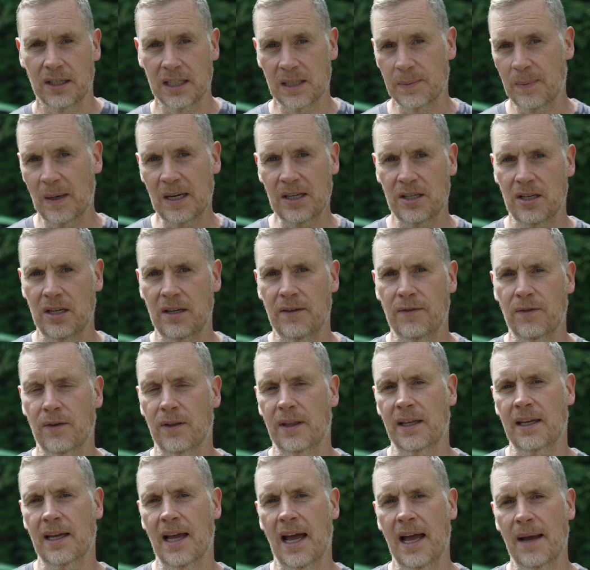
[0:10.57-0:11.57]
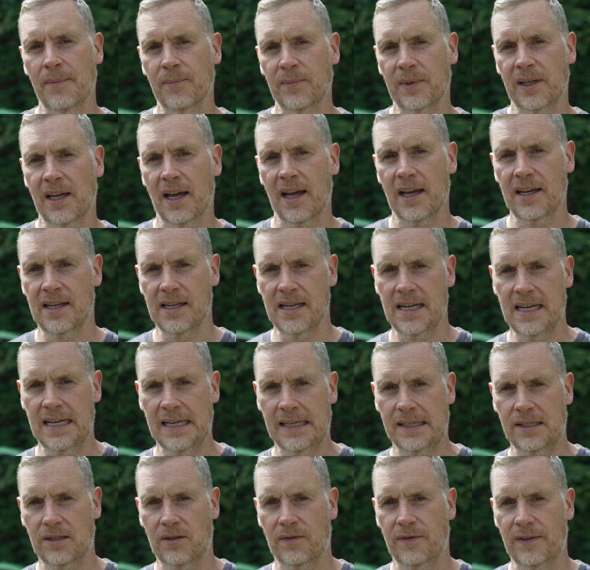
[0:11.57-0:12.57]
especially for the
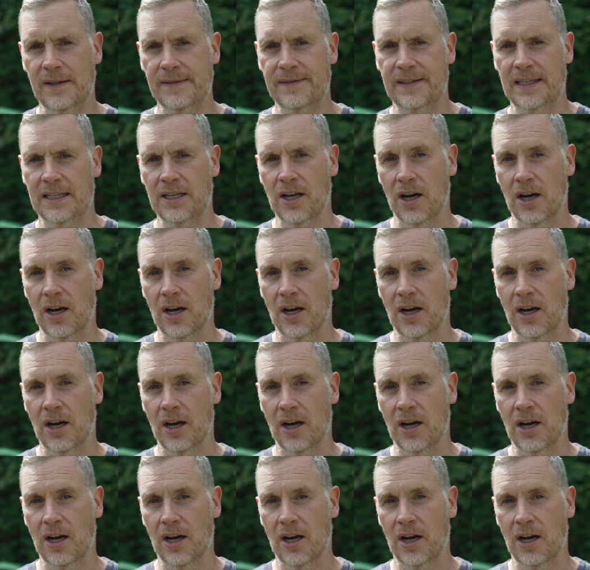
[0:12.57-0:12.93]
MKH50.